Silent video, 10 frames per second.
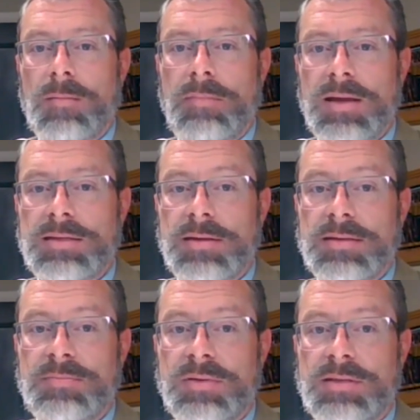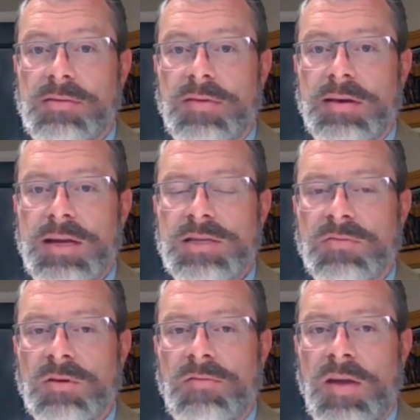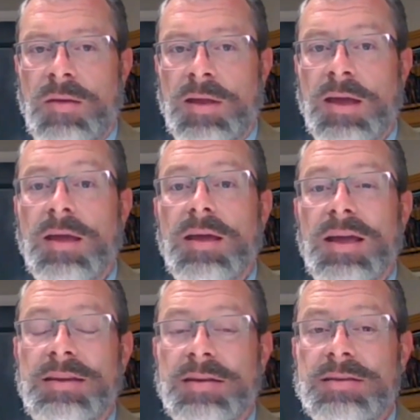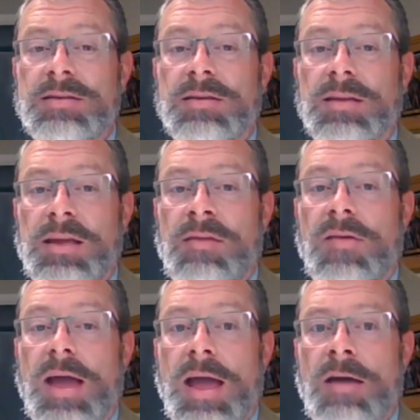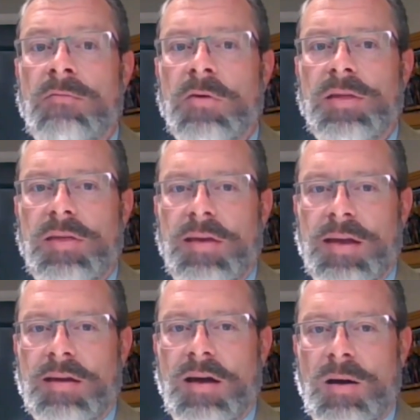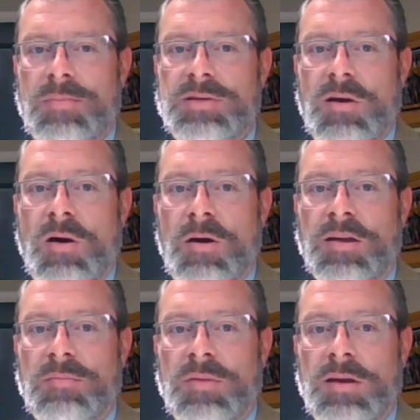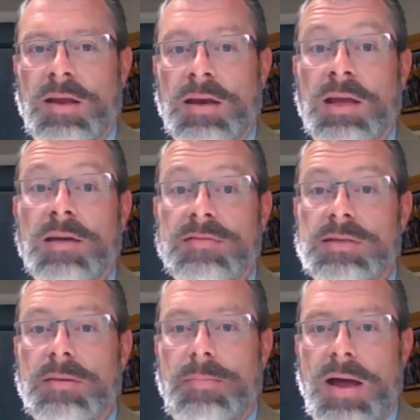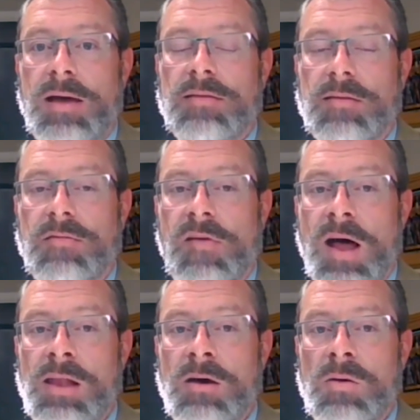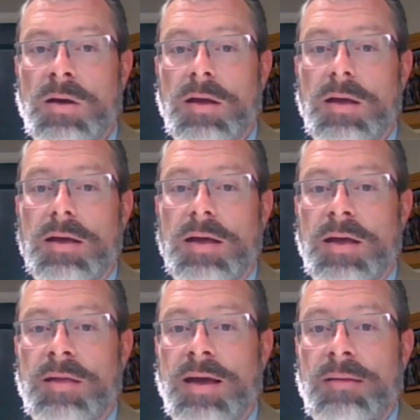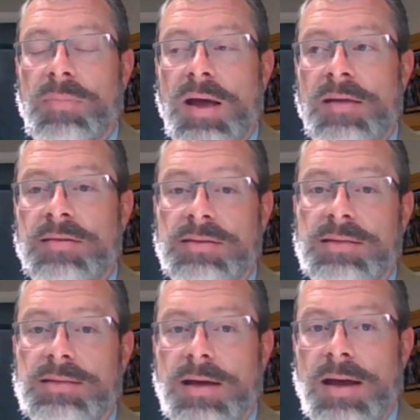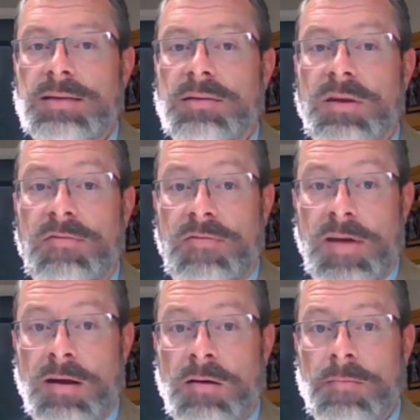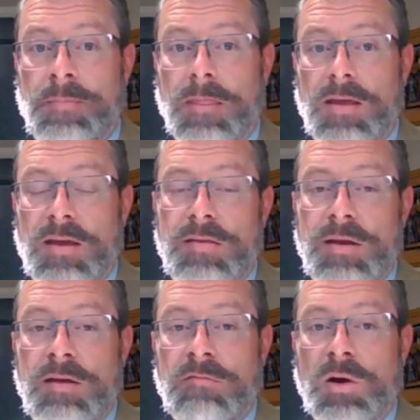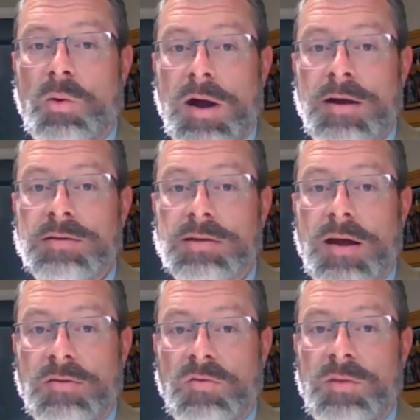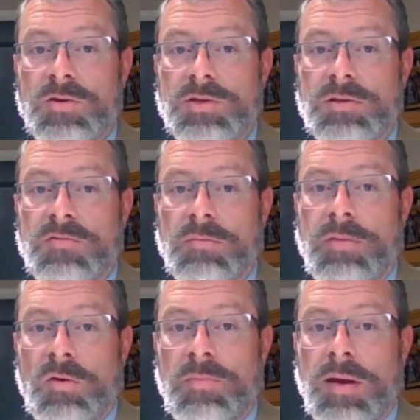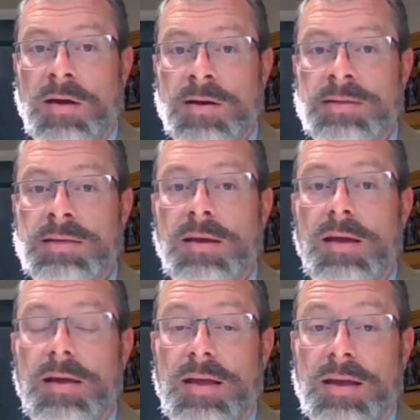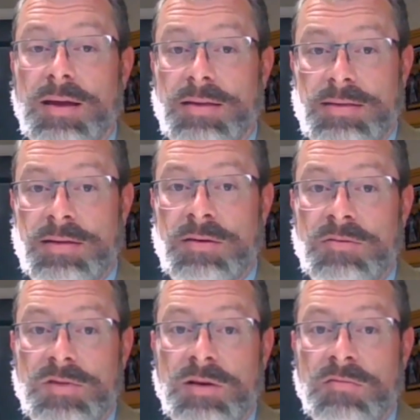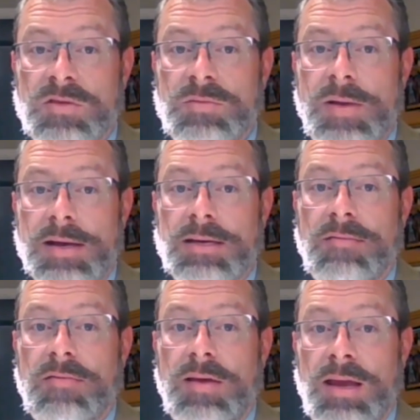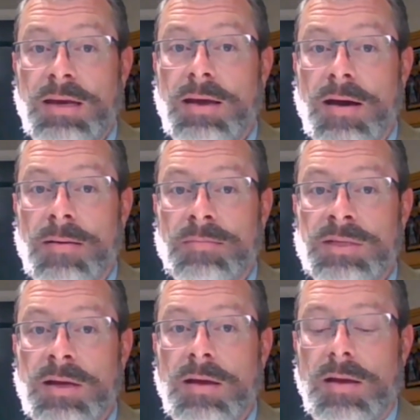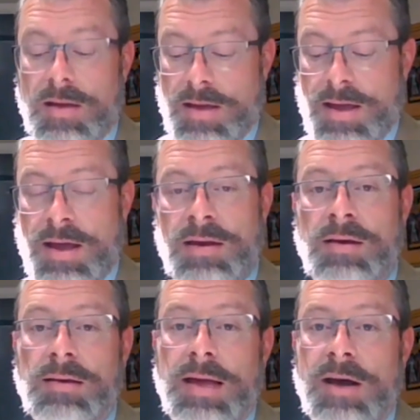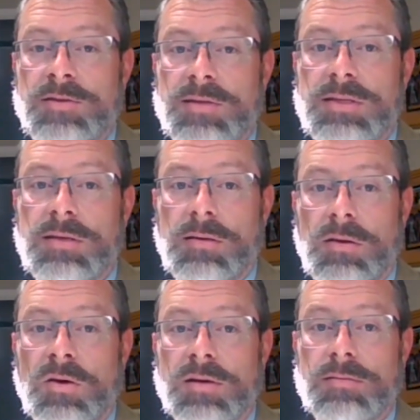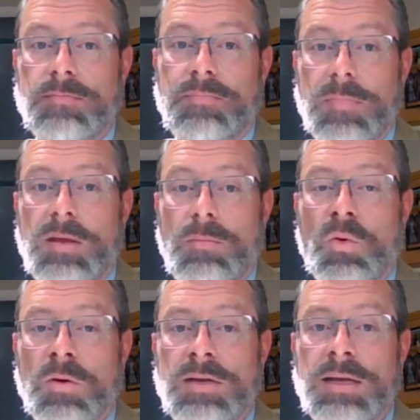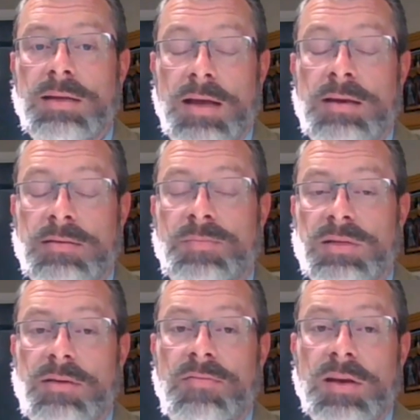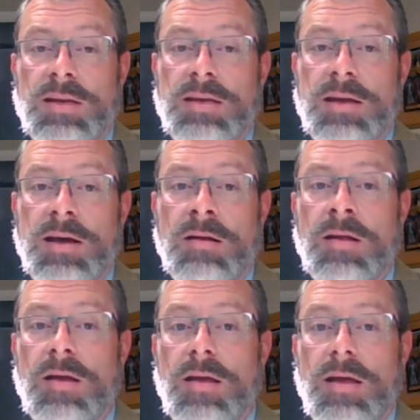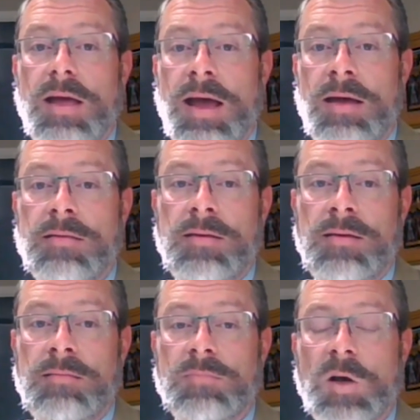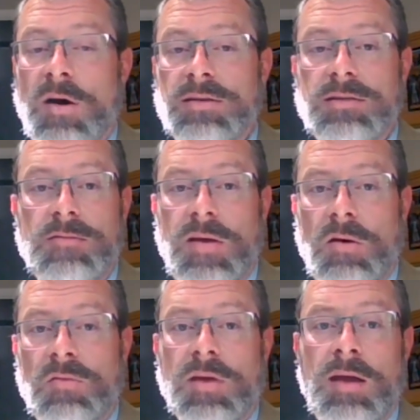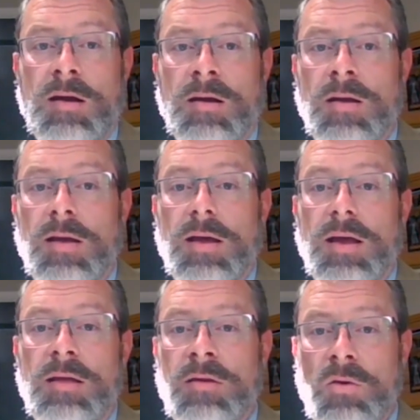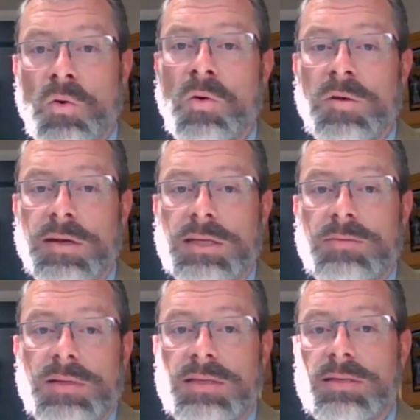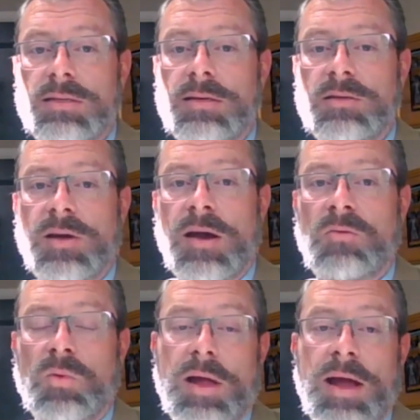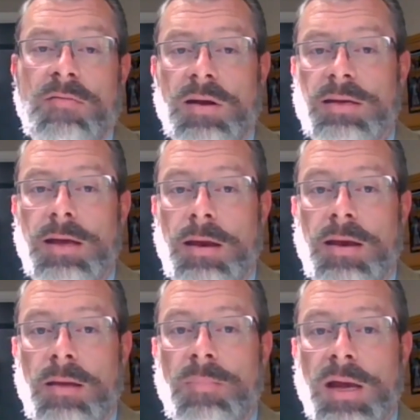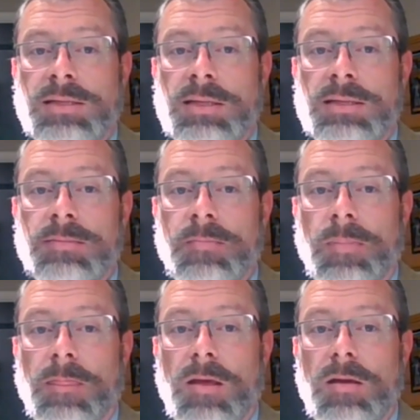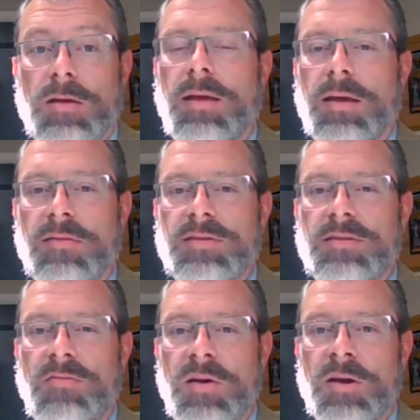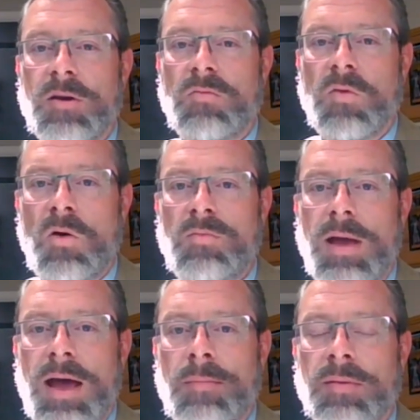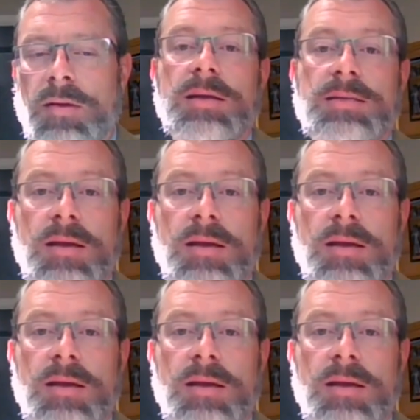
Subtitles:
based on specific needs for a family. It doesn't leave everything up to argument. It gives us a path to follow, and that path is designed to be fair in that it requires contributions from both parents it considers their respective incomes, and it allows us to look more in specific detail at the costs of healthcare and the normal expenses that a child will have on a day-to-day basis. It gives us a very good roadmap. It's